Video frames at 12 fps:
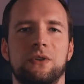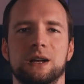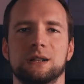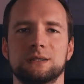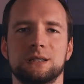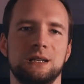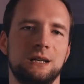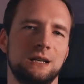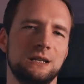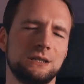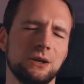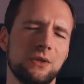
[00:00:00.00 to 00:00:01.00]
files
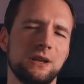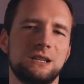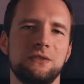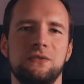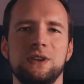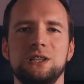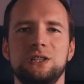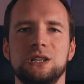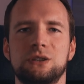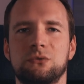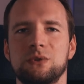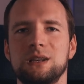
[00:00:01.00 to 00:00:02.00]
so that
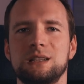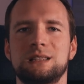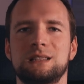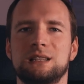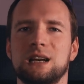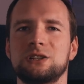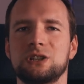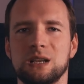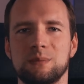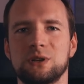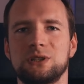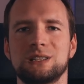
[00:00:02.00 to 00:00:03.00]
DaVinci treats such
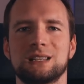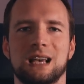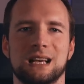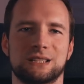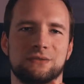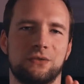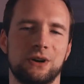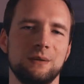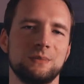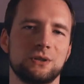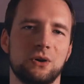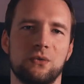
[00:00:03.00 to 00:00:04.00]
images as
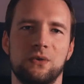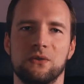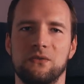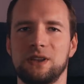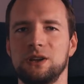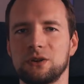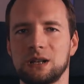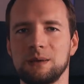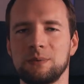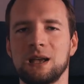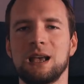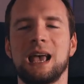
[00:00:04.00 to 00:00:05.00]
frames of a video
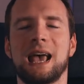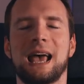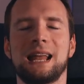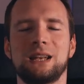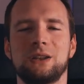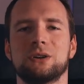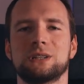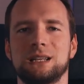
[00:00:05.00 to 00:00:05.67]
clip and not